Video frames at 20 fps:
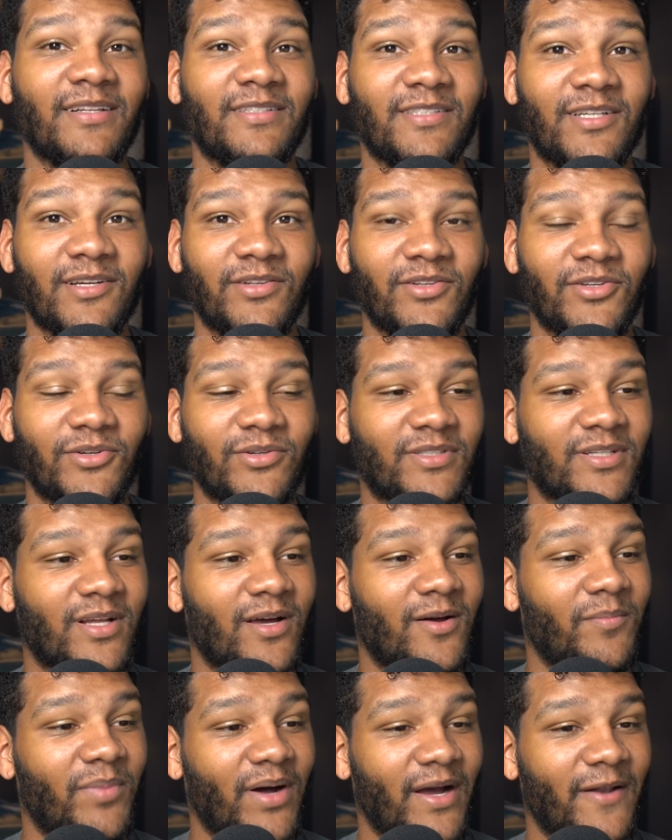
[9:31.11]
It's good news.
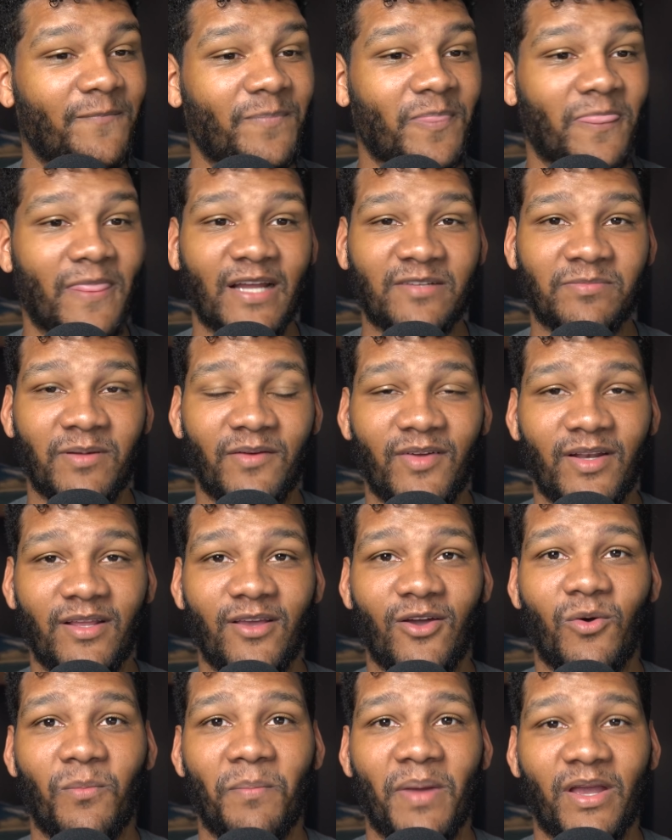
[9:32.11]
But that's my
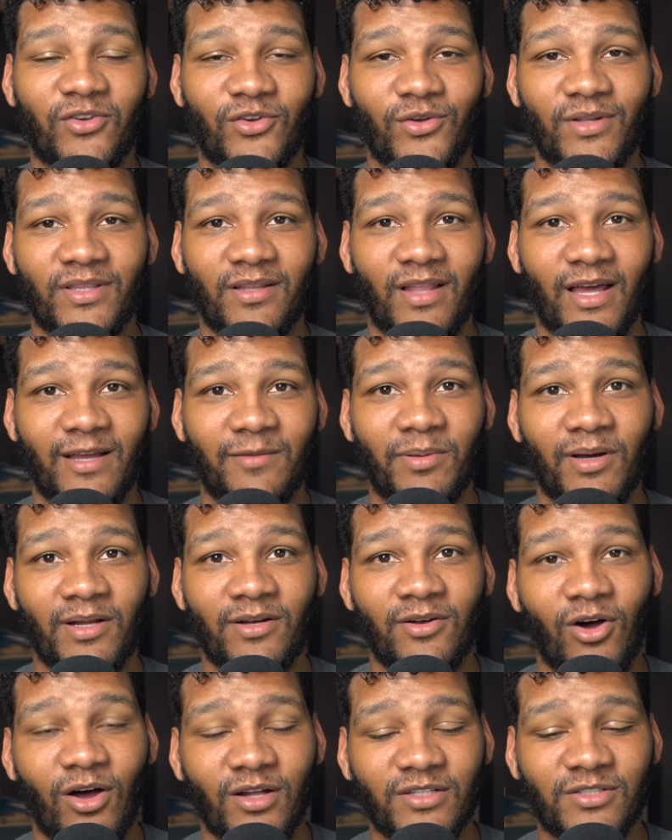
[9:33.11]
video. Make sure you hit the like
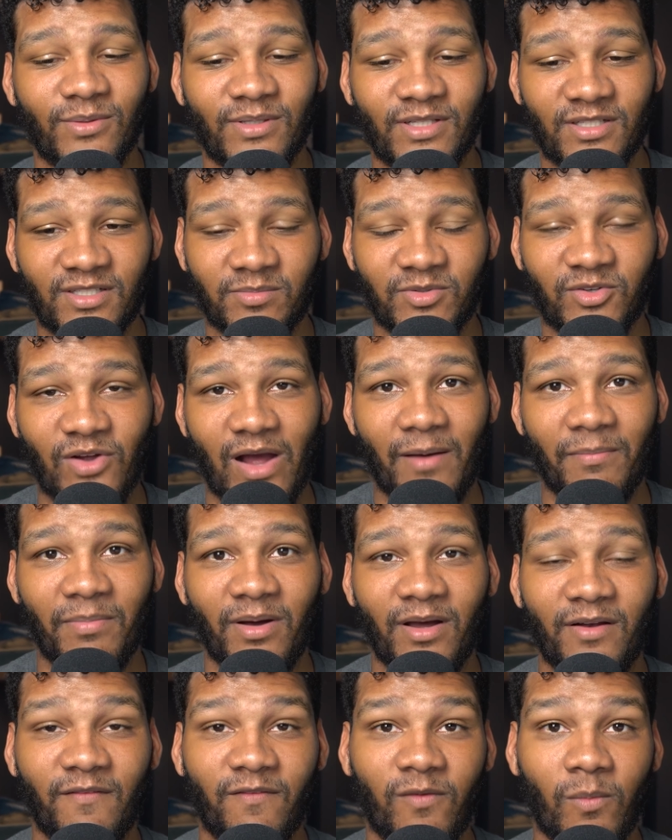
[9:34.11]
button. Also hit the subscribe
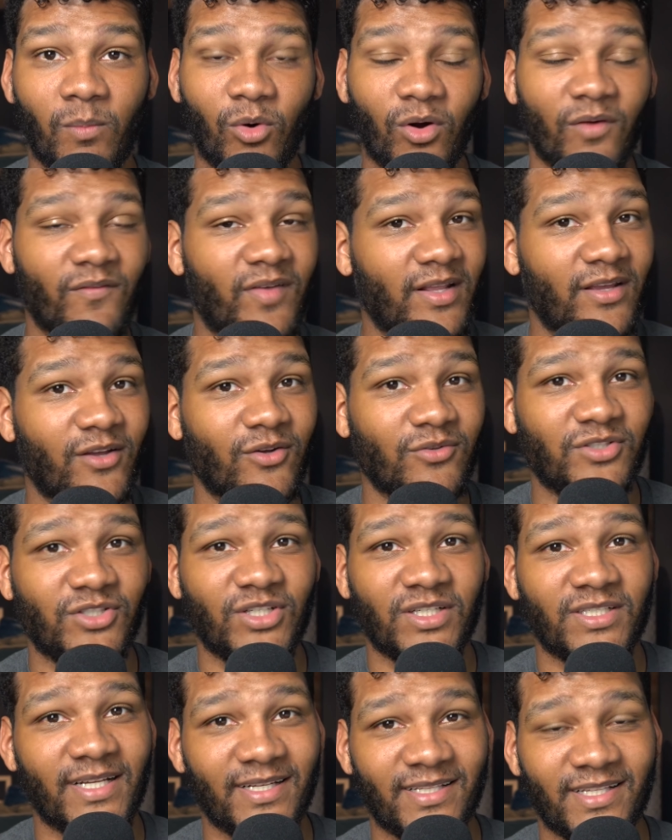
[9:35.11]
button for more videos
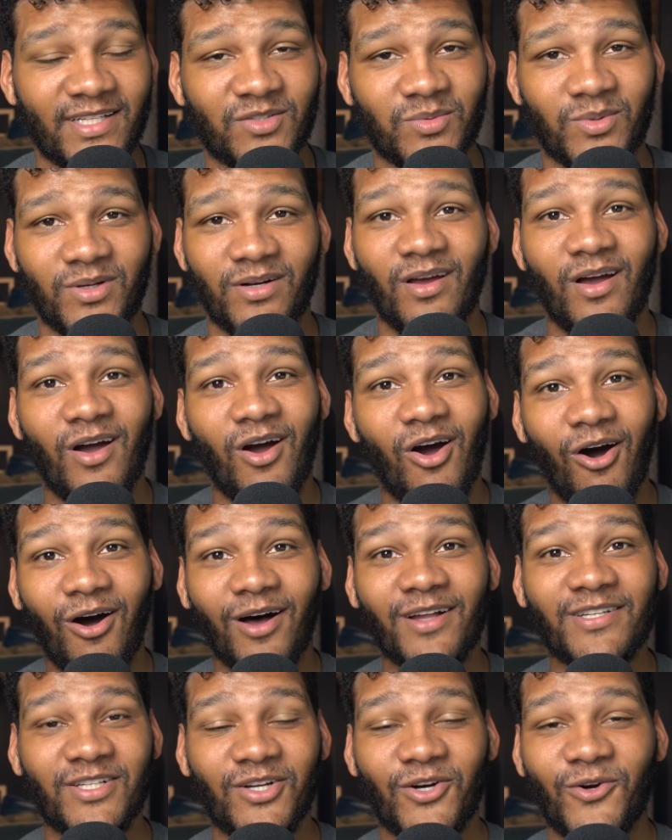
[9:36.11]
just like this one.
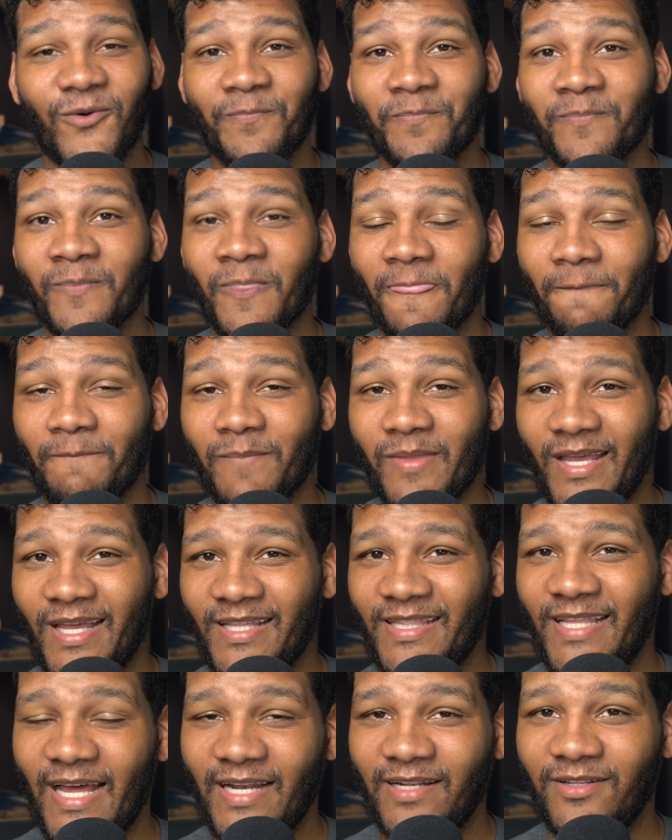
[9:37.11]
Also,
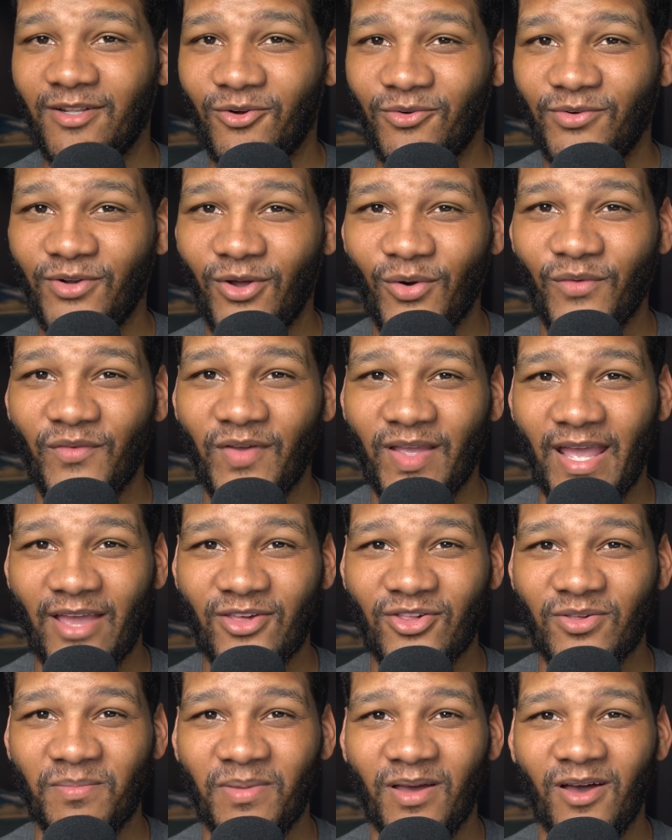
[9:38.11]
hit that little
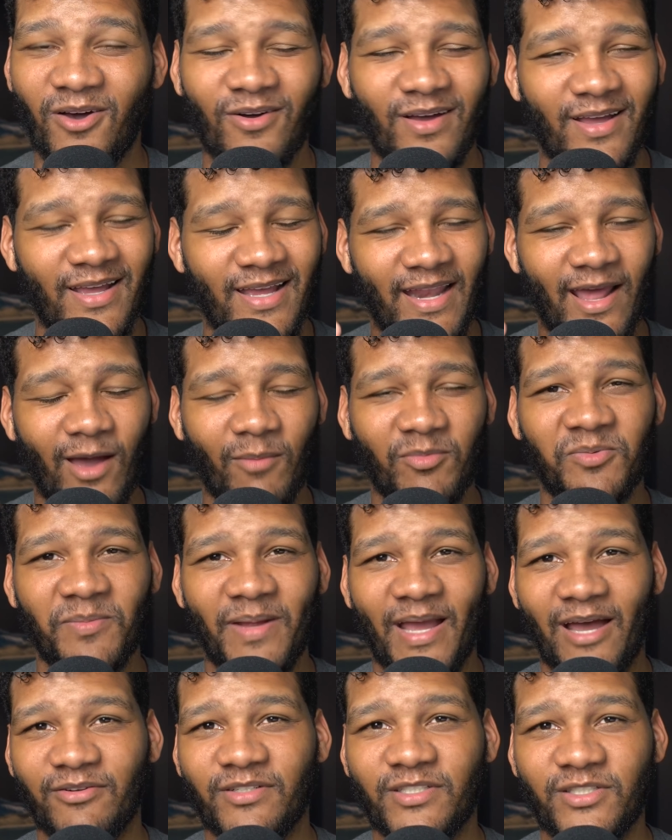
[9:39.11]
notification bell. Helps
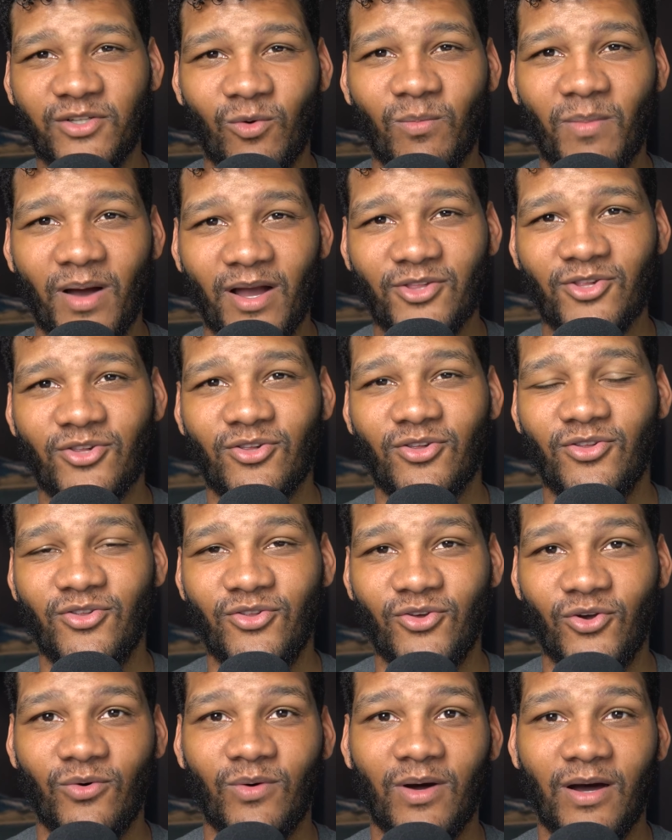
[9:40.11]
me out so much.
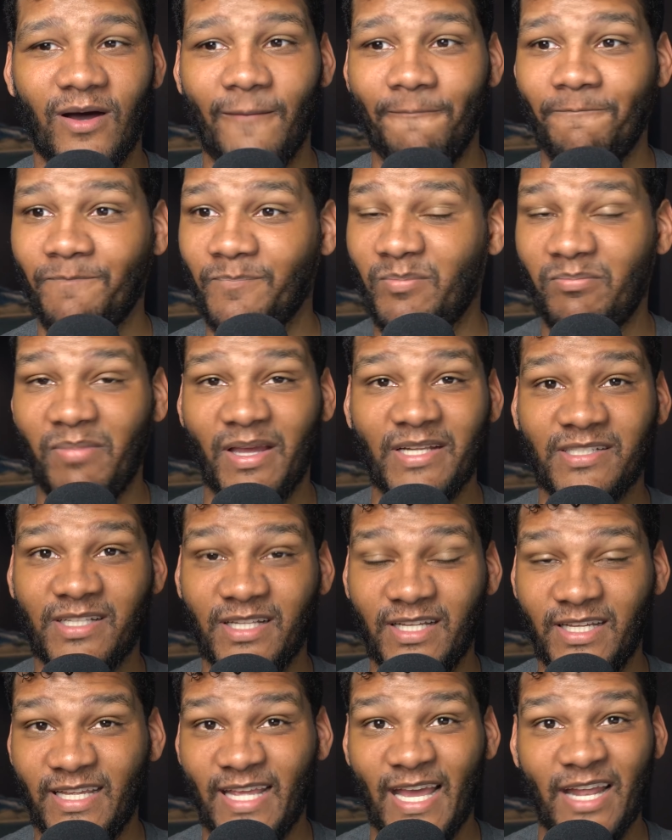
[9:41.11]
You'll um,
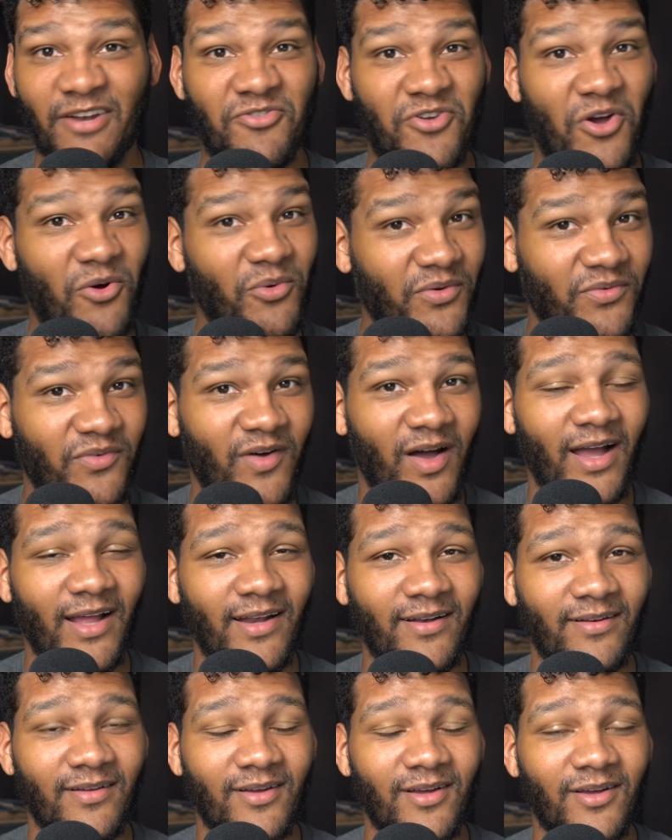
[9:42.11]
basically get
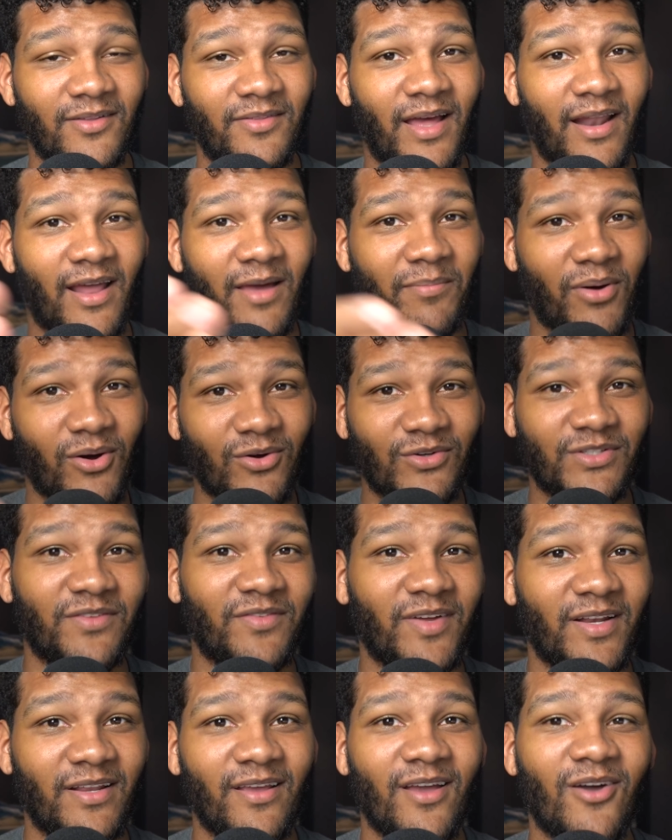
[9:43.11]
notified that I post a
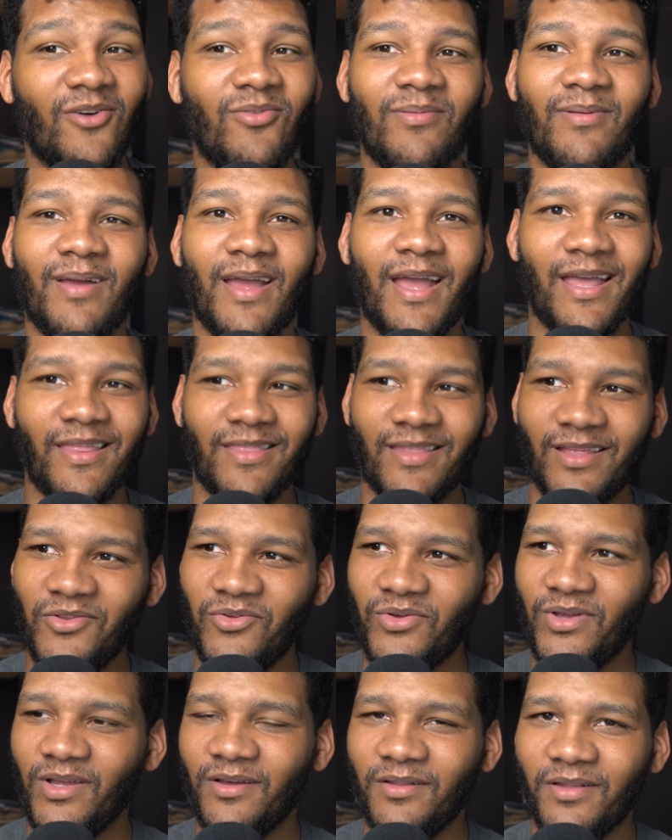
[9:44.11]
video, and then
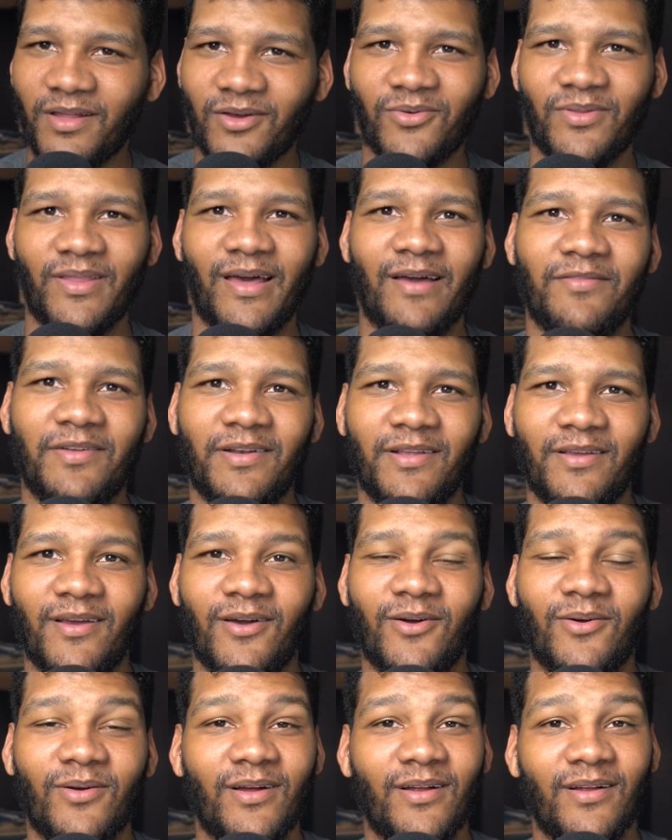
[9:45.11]
you can click on that video.